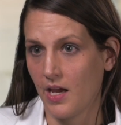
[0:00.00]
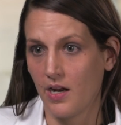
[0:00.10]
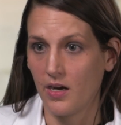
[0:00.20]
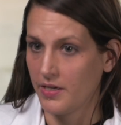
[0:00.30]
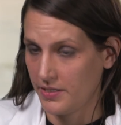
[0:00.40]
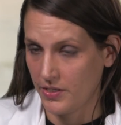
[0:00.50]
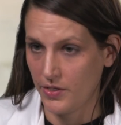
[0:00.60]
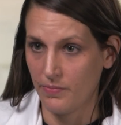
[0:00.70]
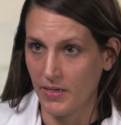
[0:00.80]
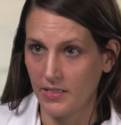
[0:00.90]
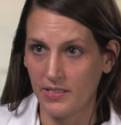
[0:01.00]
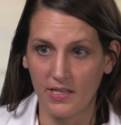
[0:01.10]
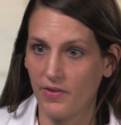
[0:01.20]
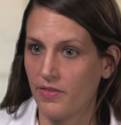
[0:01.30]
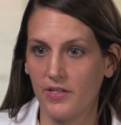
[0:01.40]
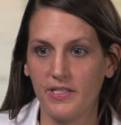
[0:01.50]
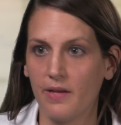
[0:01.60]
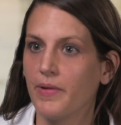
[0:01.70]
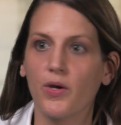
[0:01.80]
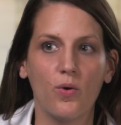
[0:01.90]
that are in humans, even the
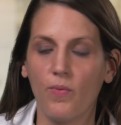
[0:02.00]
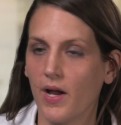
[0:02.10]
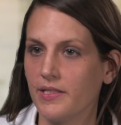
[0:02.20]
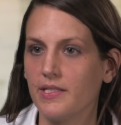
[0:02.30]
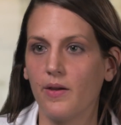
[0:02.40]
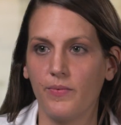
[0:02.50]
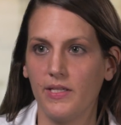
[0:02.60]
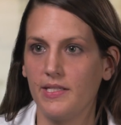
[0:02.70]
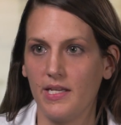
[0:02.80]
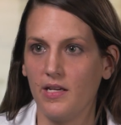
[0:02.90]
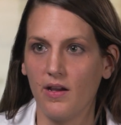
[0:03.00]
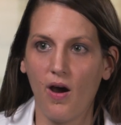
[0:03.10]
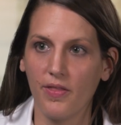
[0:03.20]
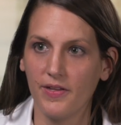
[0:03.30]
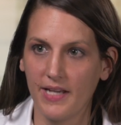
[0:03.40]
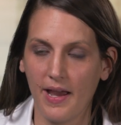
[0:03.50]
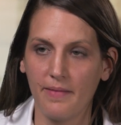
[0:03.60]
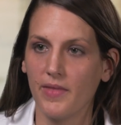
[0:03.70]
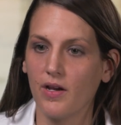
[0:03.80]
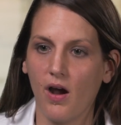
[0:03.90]
typical ones that we see all the
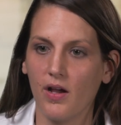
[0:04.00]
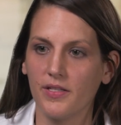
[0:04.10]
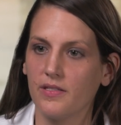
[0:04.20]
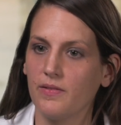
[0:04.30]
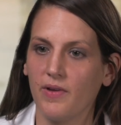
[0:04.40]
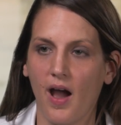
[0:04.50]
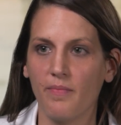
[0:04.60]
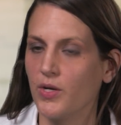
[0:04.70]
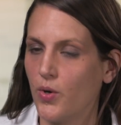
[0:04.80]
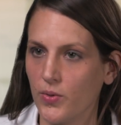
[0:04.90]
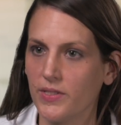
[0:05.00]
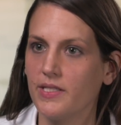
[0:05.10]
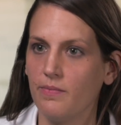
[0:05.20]
time that cause common cold